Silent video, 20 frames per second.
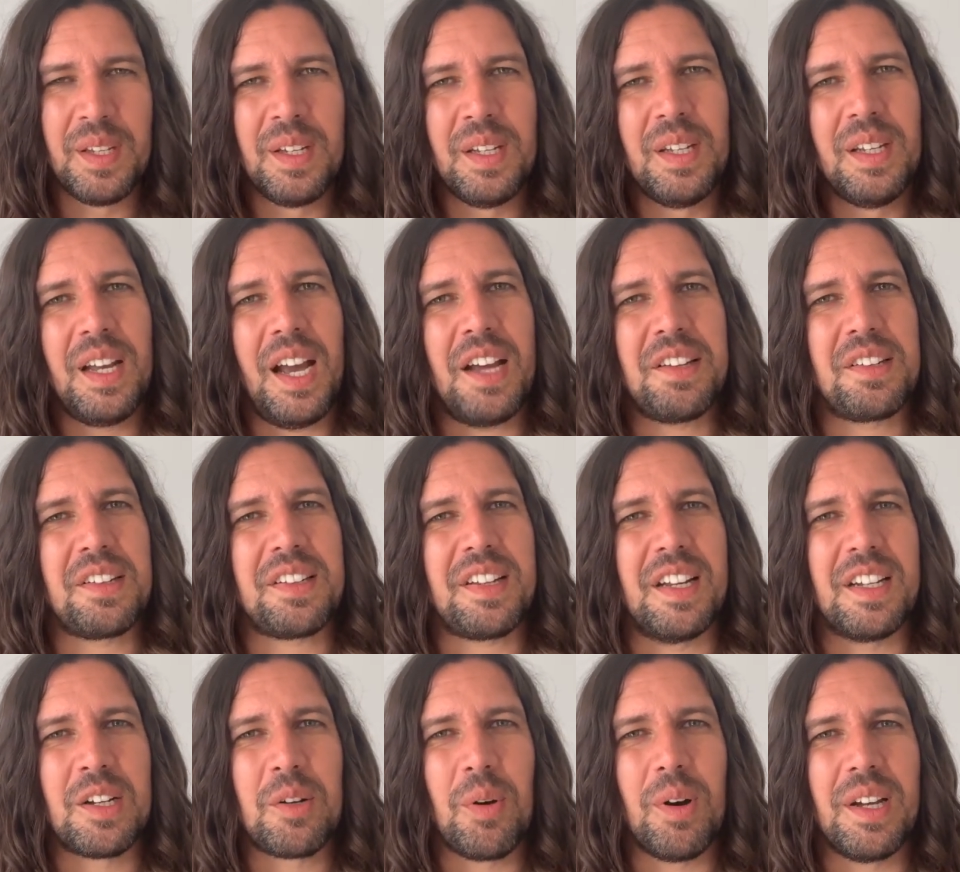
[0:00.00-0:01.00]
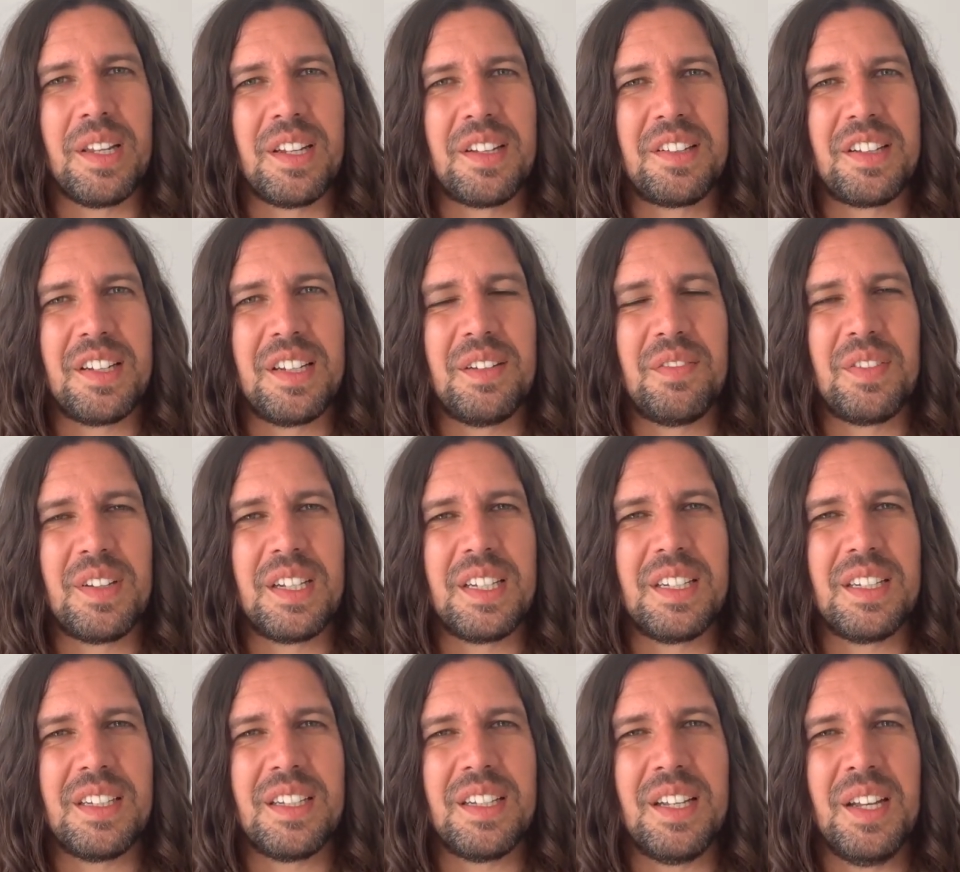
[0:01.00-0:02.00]
as I say, quite the
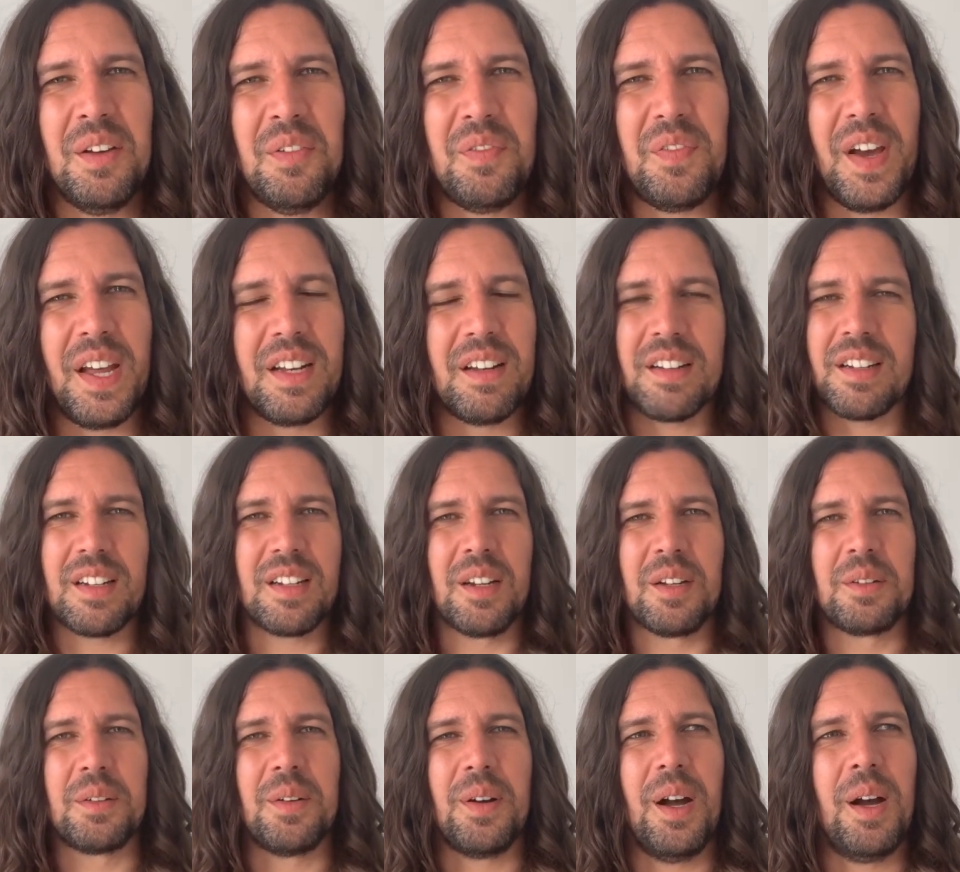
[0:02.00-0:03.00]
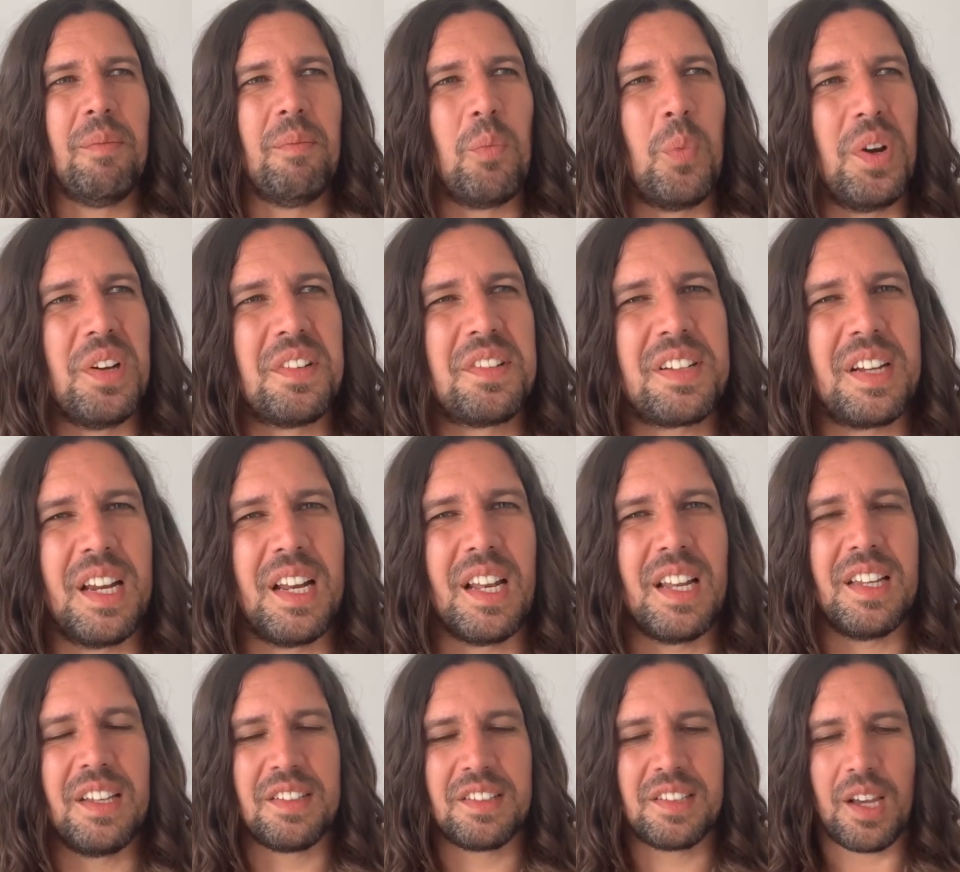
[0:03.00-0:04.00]
TV event. I don't know which channel
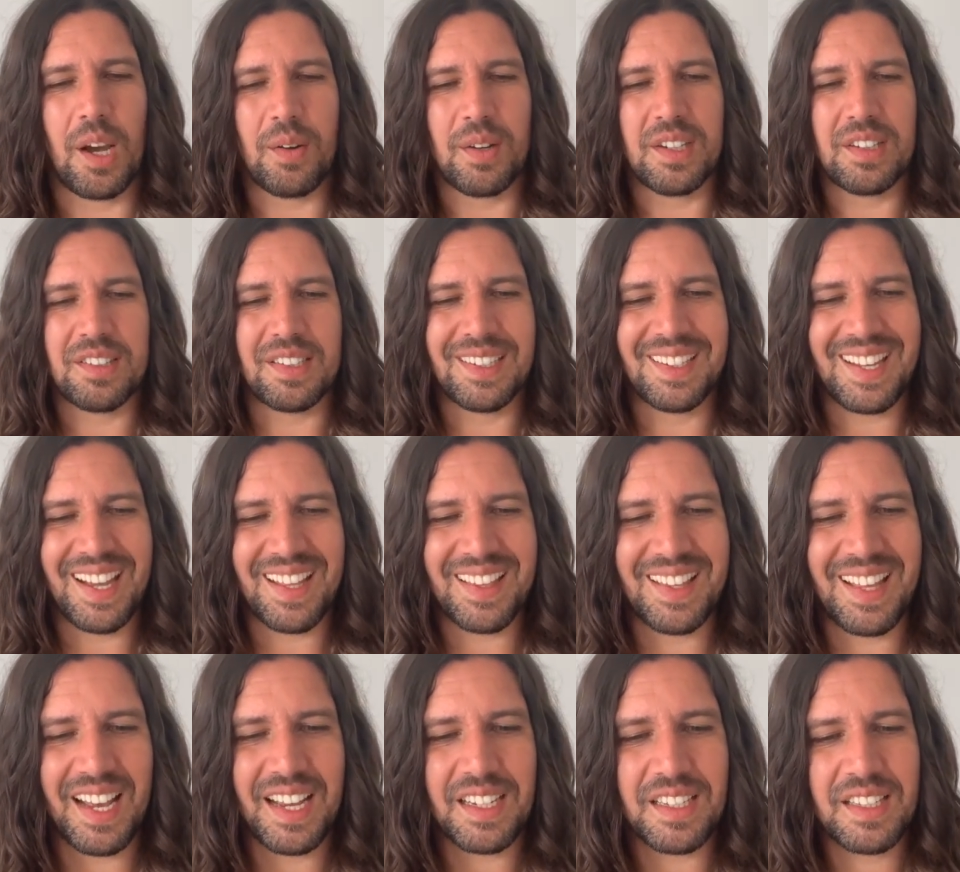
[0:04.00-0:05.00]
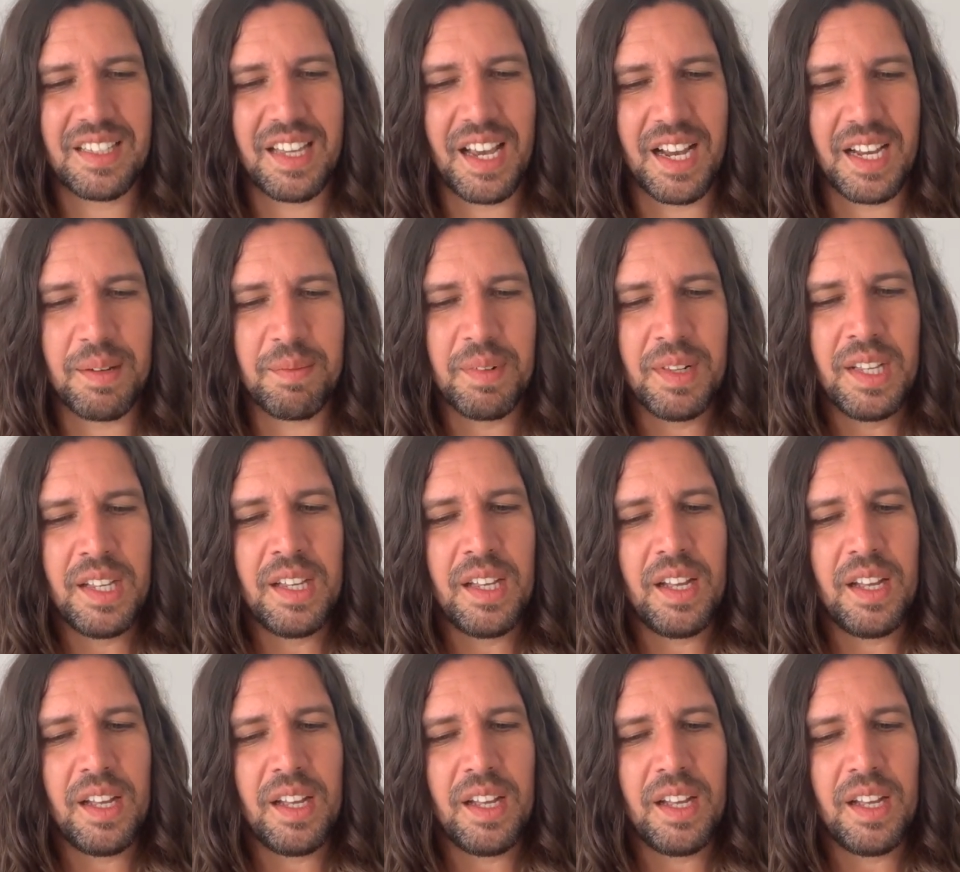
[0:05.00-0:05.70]
is going to get that game.